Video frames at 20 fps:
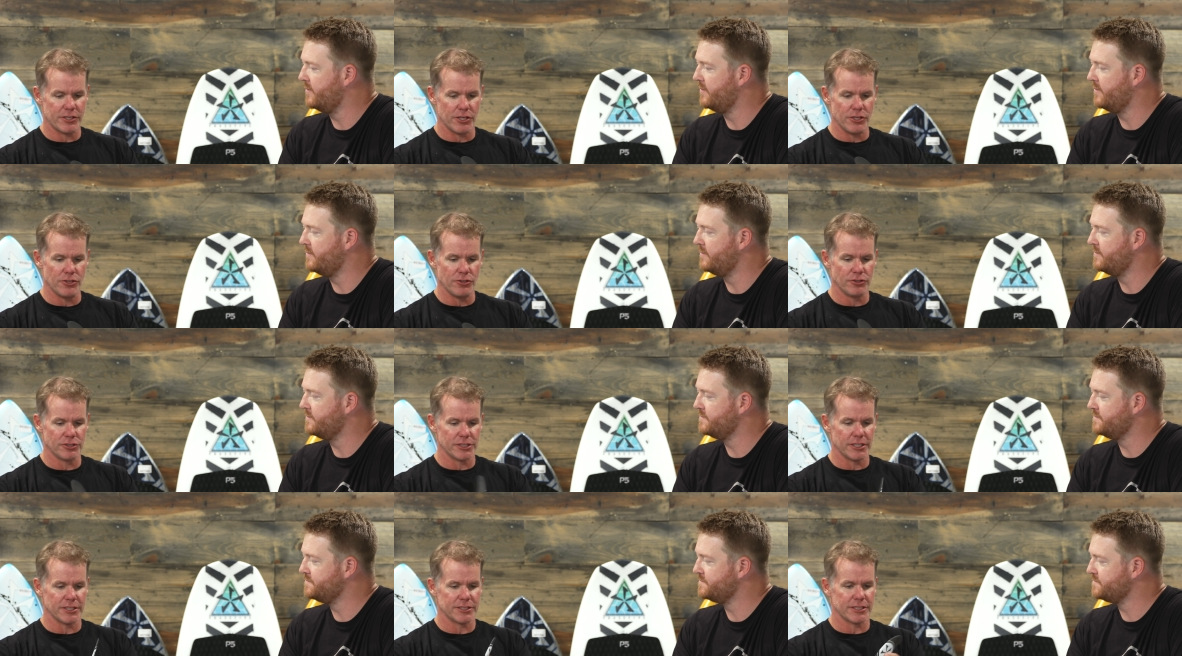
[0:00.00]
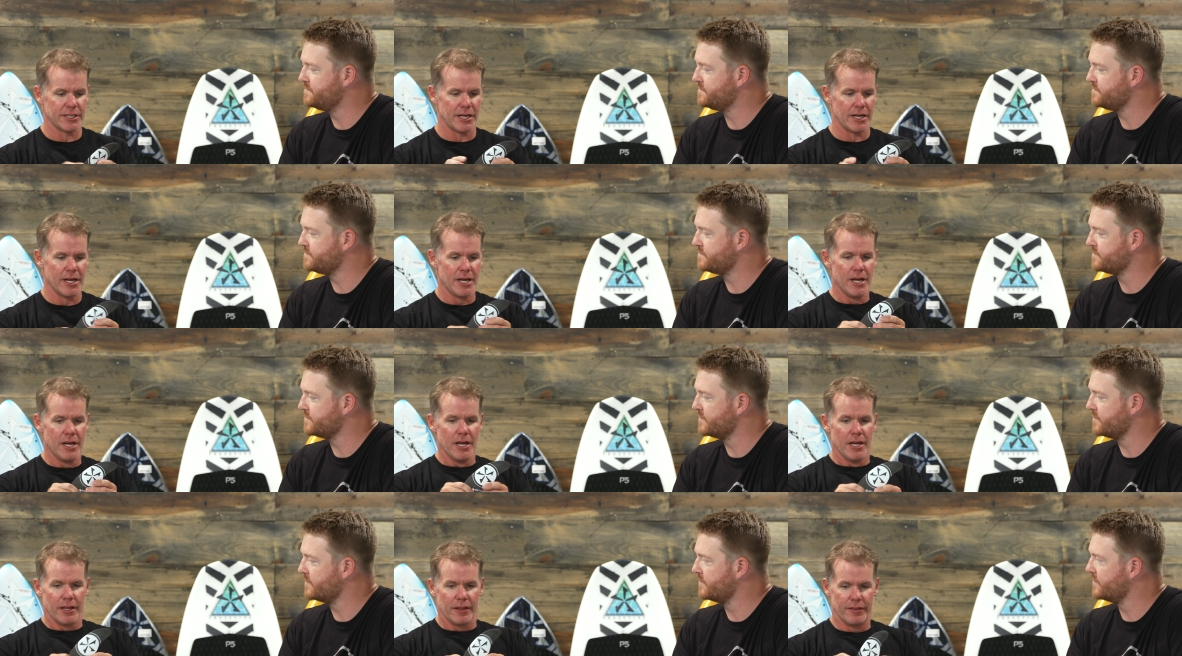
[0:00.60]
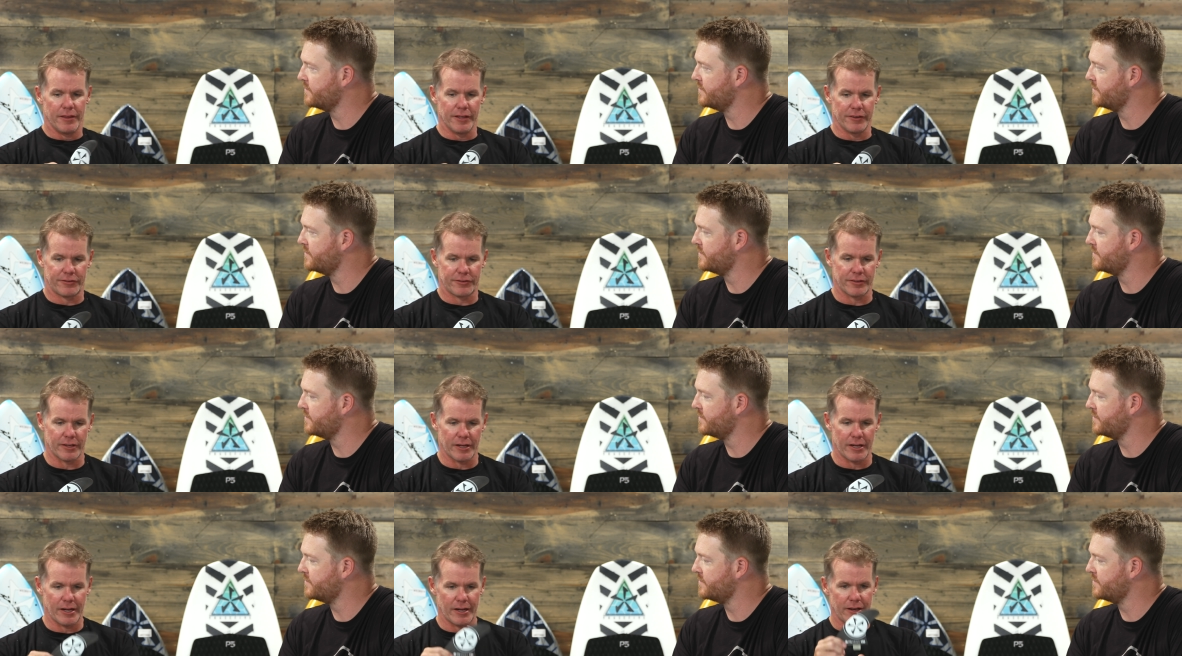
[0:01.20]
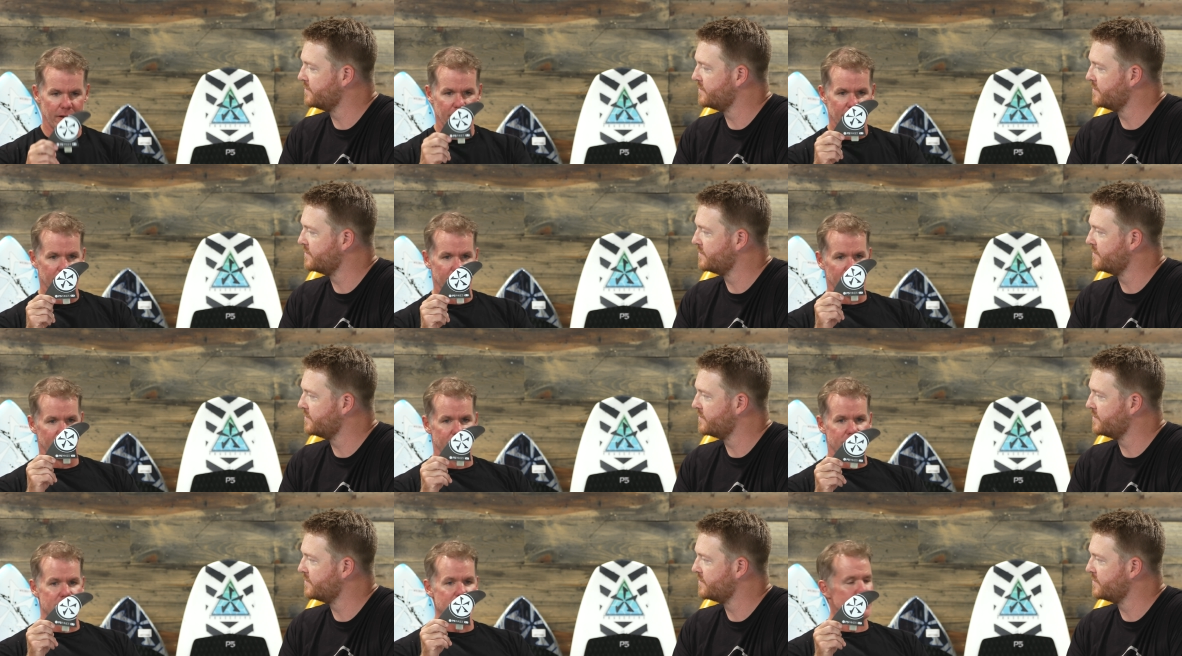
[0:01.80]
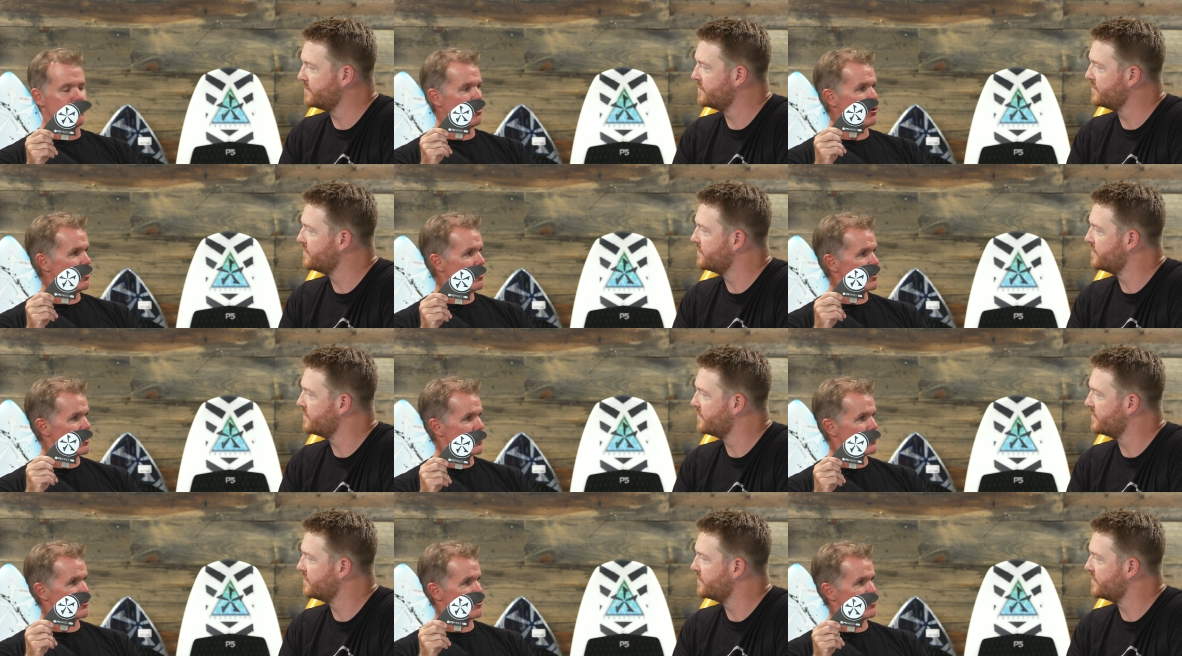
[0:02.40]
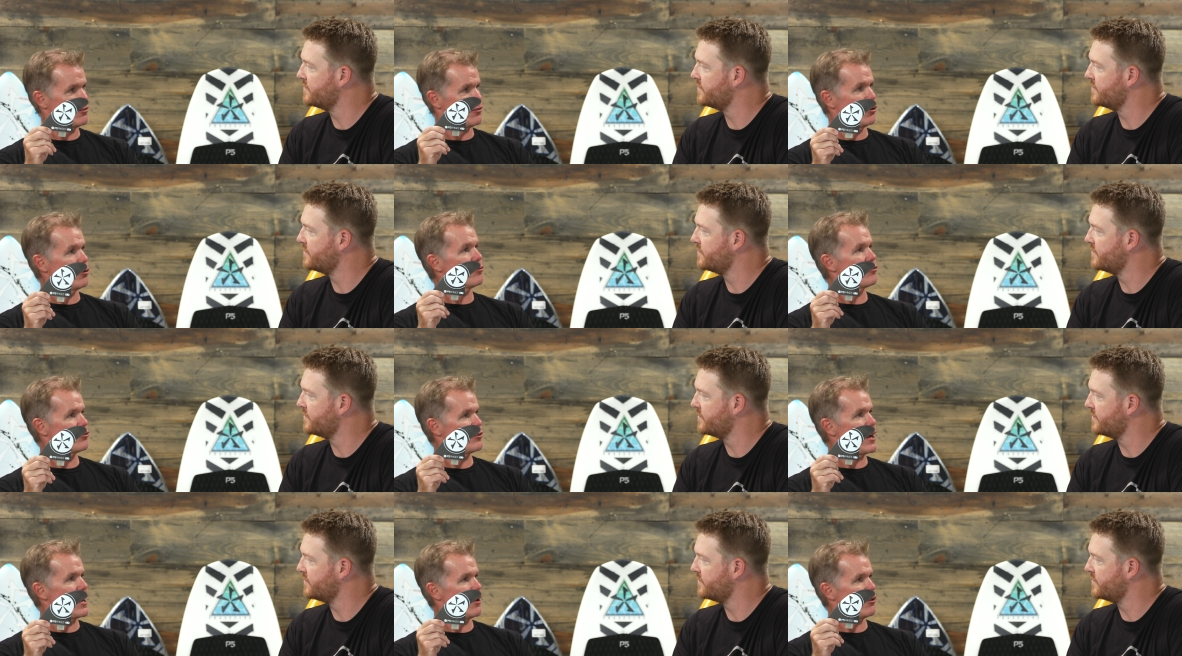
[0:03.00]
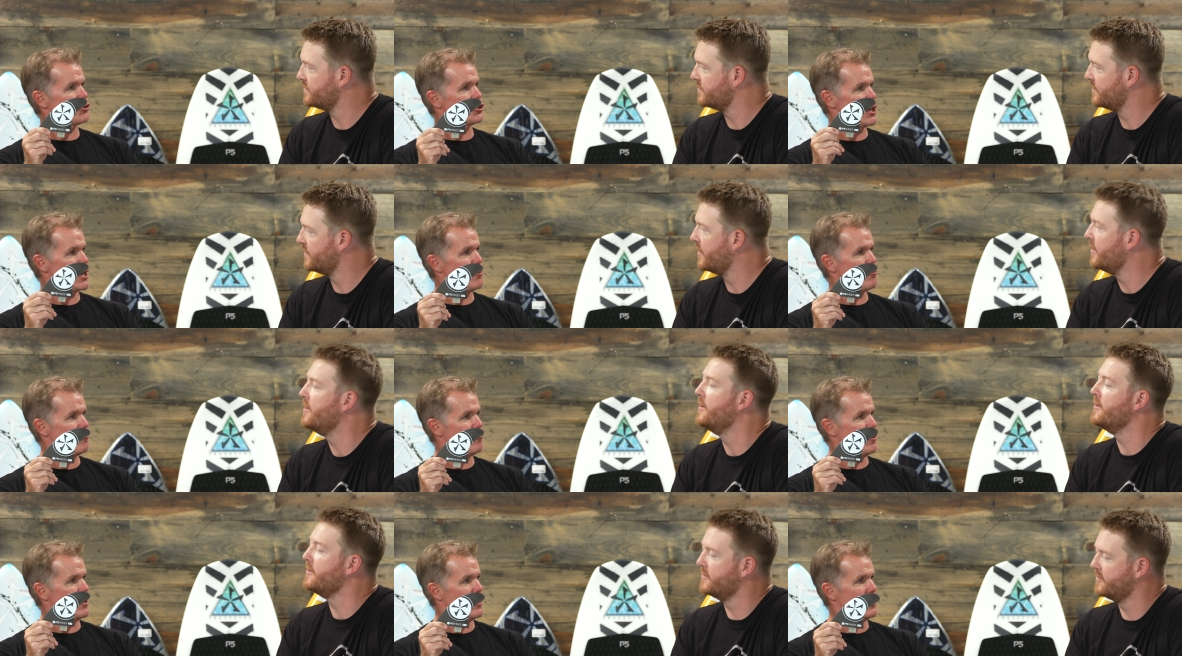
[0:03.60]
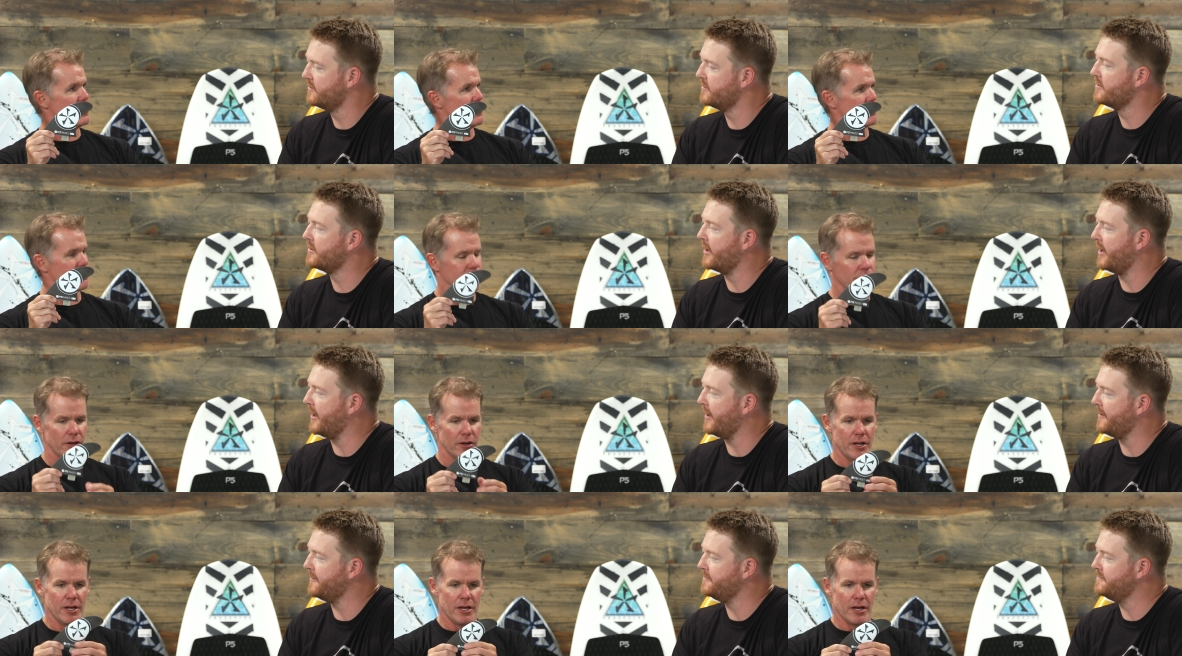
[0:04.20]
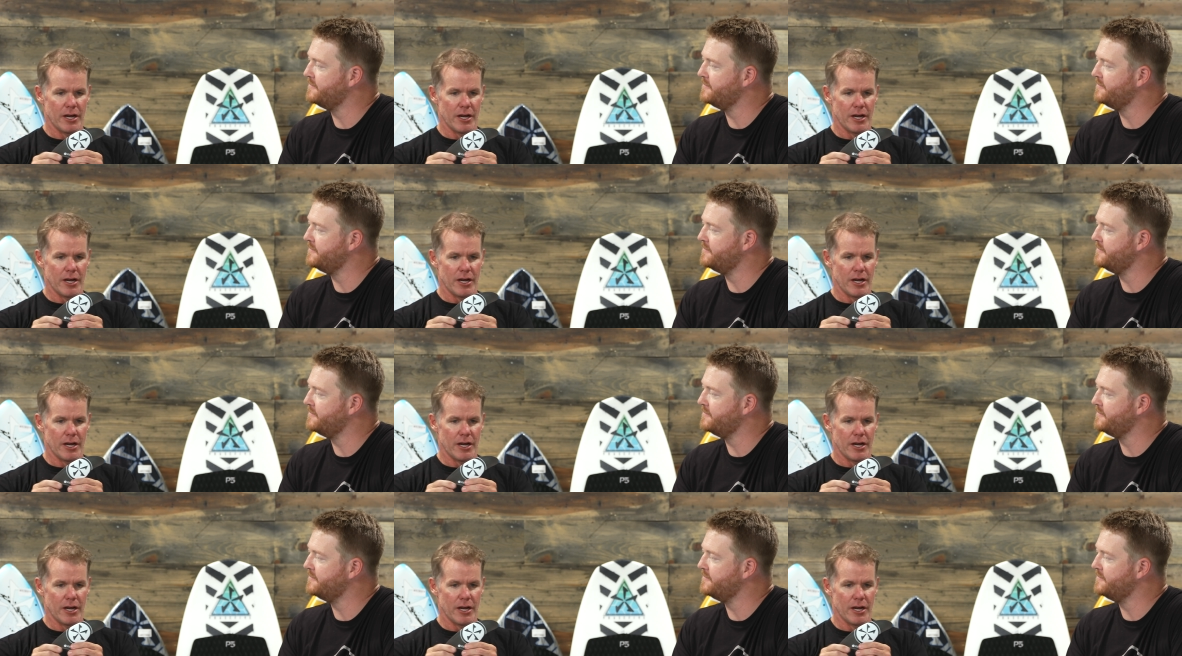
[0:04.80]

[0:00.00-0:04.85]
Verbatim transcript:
Speaker 1: to use this uh, this uh, deeper surf style shaped fin. So